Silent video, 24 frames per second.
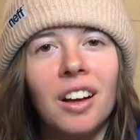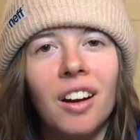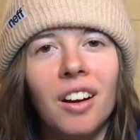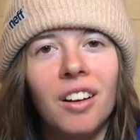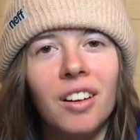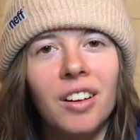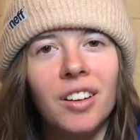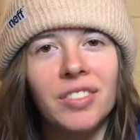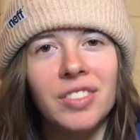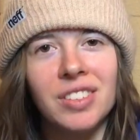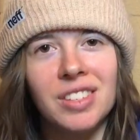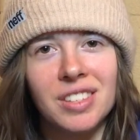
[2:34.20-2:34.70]

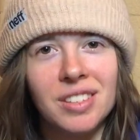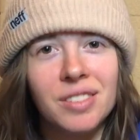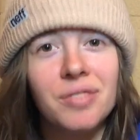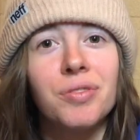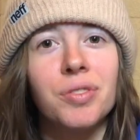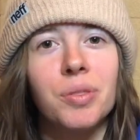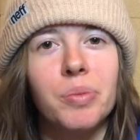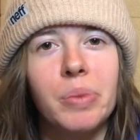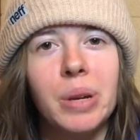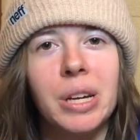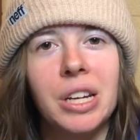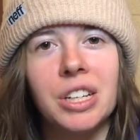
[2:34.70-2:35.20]
all this
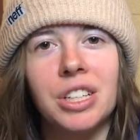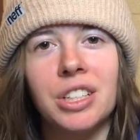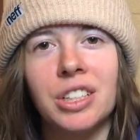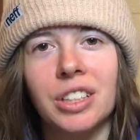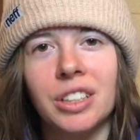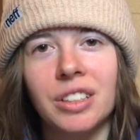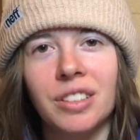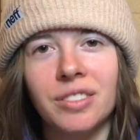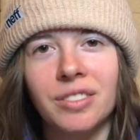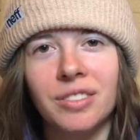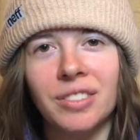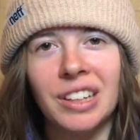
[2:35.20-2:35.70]
information.
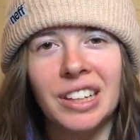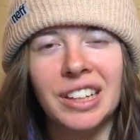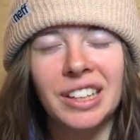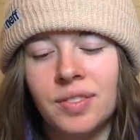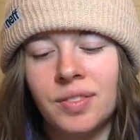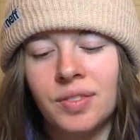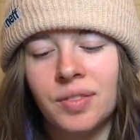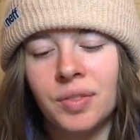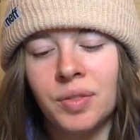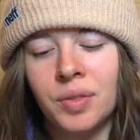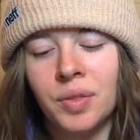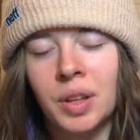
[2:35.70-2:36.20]
Ready?
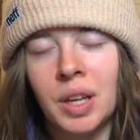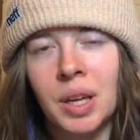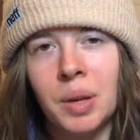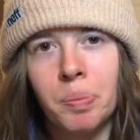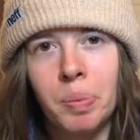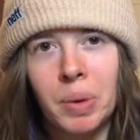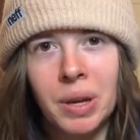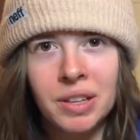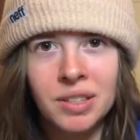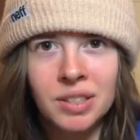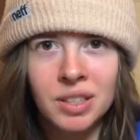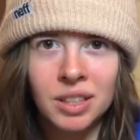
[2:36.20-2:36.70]
Like,
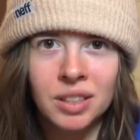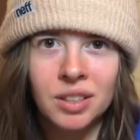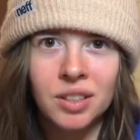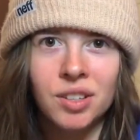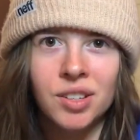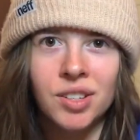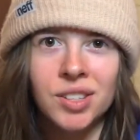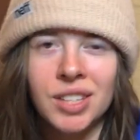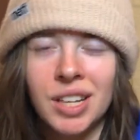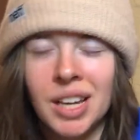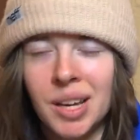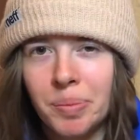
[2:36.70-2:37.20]
based on their
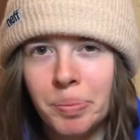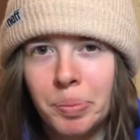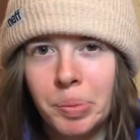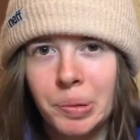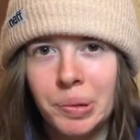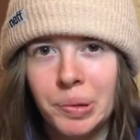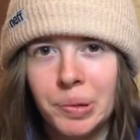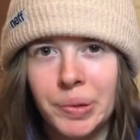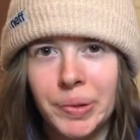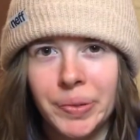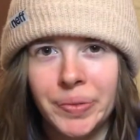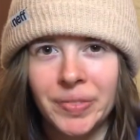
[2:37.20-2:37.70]

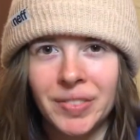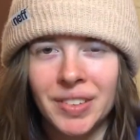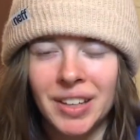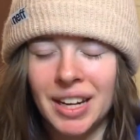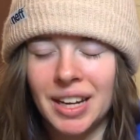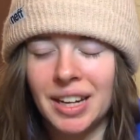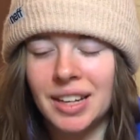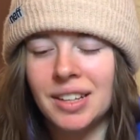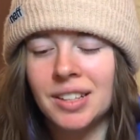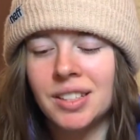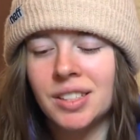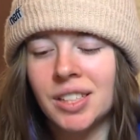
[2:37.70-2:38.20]
sample,
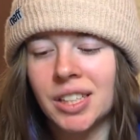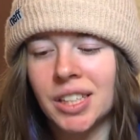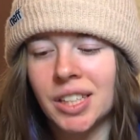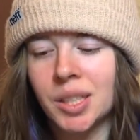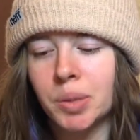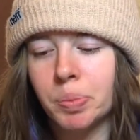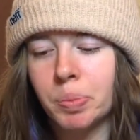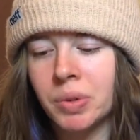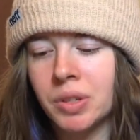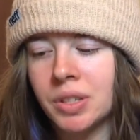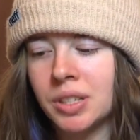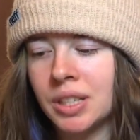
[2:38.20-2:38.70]

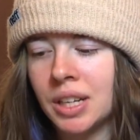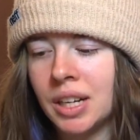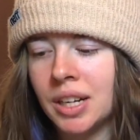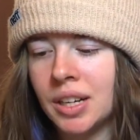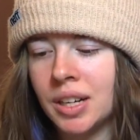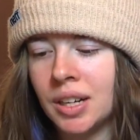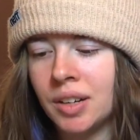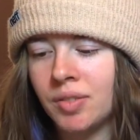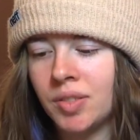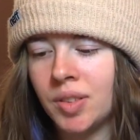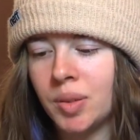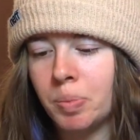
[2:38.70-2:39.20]
86%
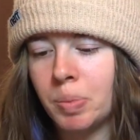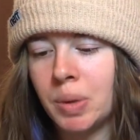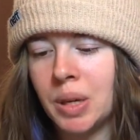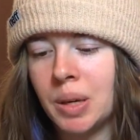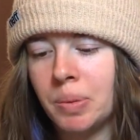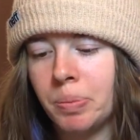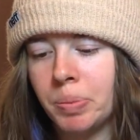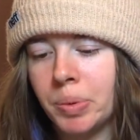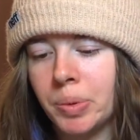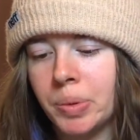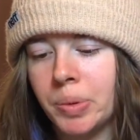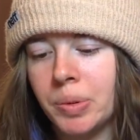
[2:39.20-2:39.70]
of the
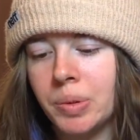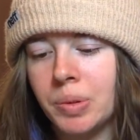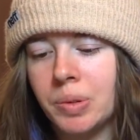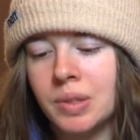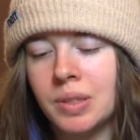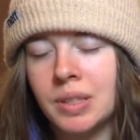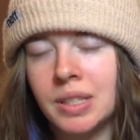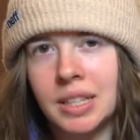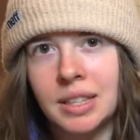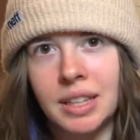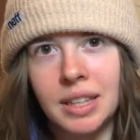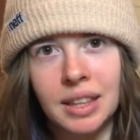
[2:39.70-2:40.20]
people
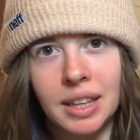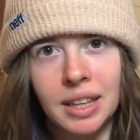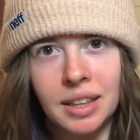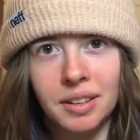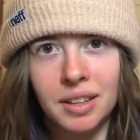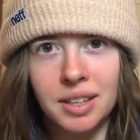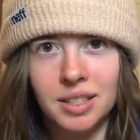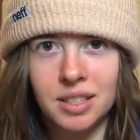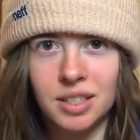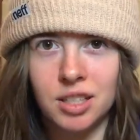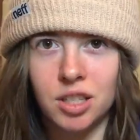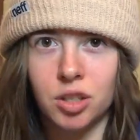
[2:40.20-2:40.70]
said that they
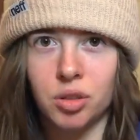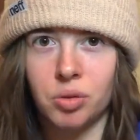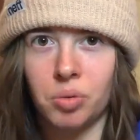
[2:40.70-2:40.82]
listened to